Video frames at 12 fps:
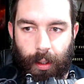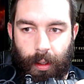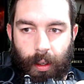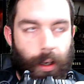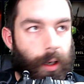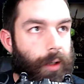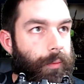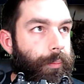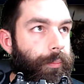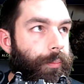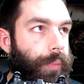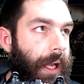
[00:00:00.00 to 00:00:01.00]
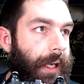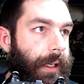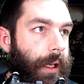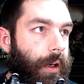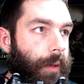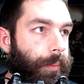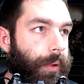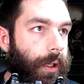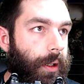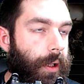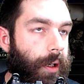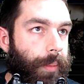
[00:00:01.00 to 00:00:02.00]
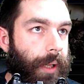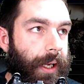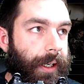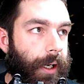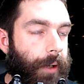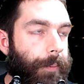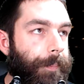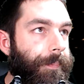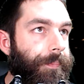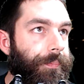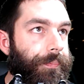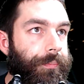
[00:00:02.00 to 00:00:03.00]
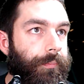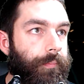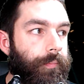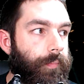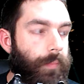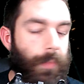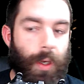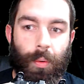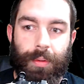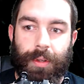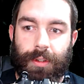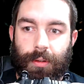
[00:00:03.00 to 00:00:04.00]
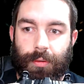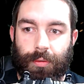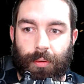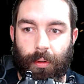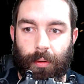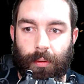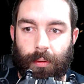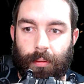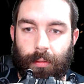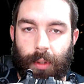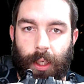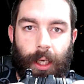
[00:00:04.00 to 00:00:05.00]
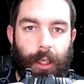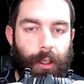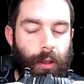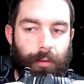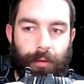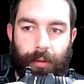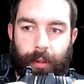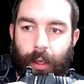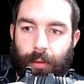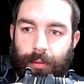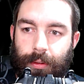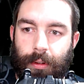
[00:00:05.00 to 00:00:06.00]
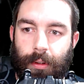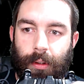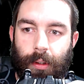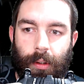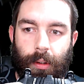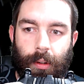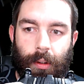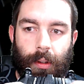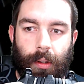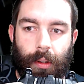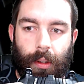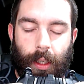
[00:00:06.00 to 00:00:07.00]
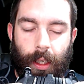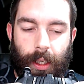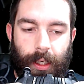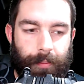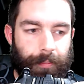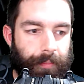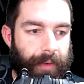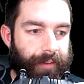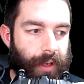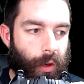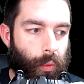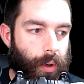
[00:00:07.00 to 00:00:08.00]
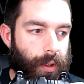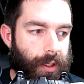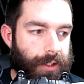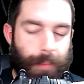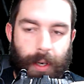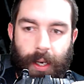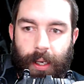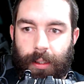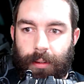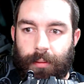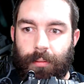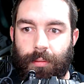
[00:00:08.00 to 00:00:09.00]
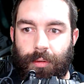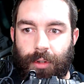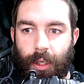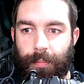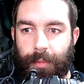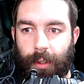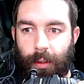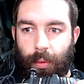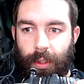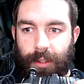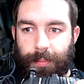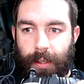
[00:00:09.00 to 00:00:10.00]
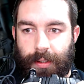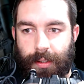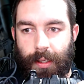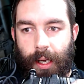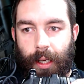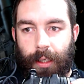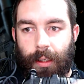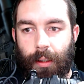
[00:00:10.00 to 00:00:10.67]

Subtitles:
On Blackout, I play a lot of Blackout with this controller. Call of Duty Ghost. I've got one as my jump, the other one as my slide.